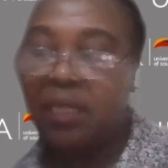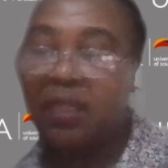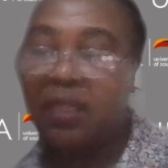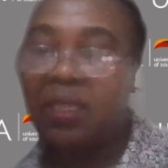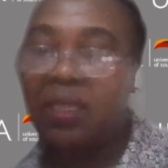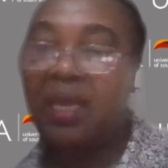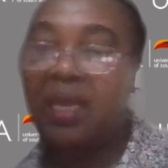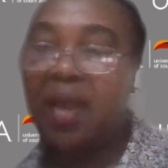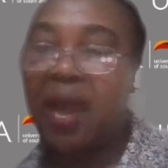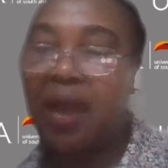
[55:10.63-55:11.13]

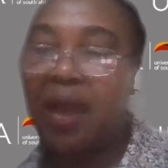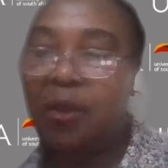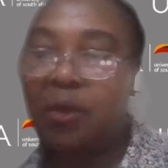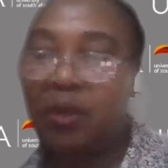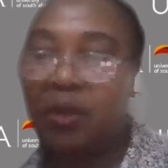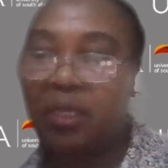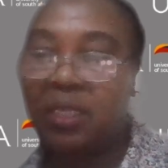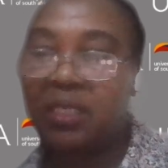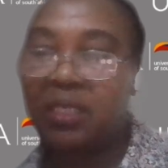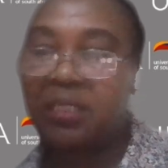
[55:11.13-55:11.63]
They are
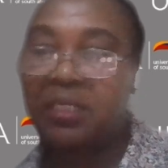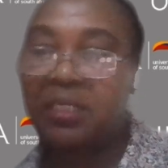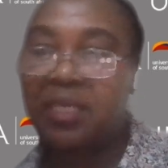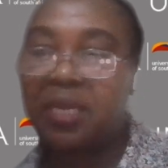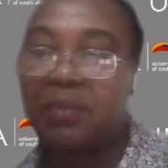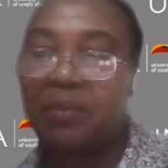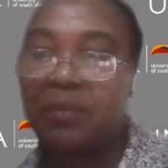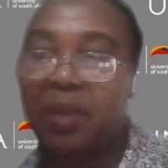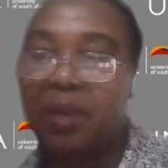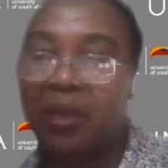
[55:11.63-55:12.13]
not the
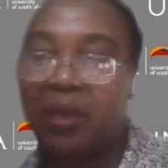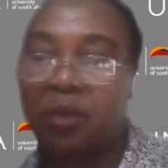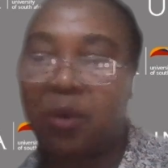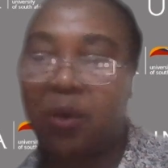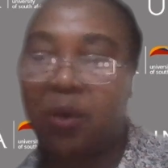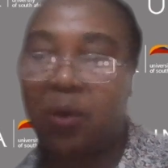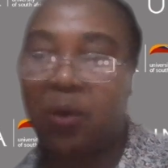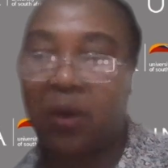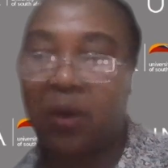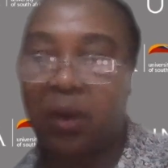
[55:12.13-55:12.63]
same at
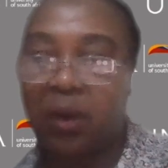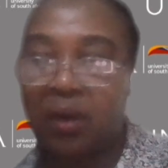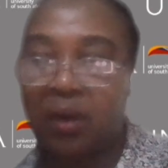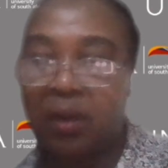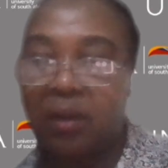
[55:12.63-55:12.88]
all.